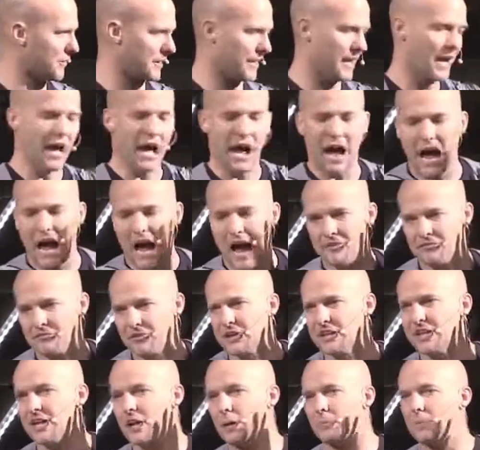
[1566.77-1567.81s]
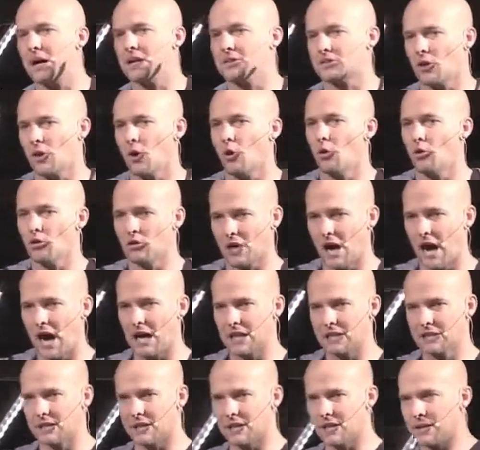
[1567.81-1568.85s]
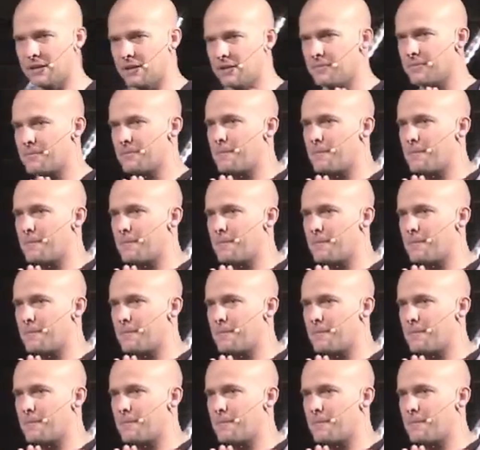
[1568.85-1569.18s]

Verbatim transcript: like, ah, forget about the whole God thing.